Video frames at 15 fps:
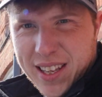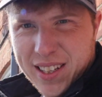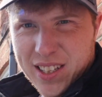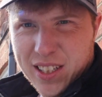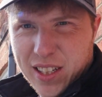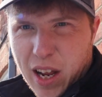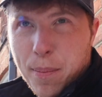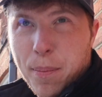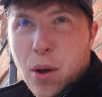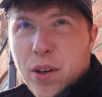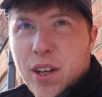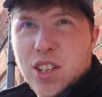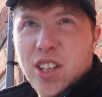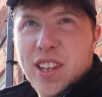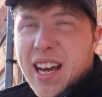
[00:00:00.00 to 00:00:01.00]
there's a slight
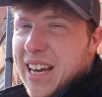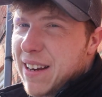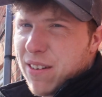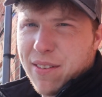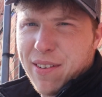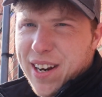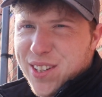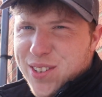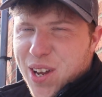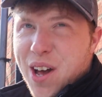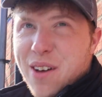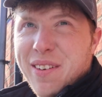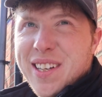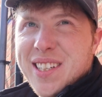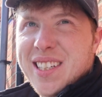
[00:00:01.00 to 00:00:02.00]
blockage in that. Even though I've had it
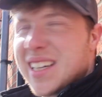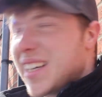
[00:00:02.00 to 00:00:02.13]
serviced,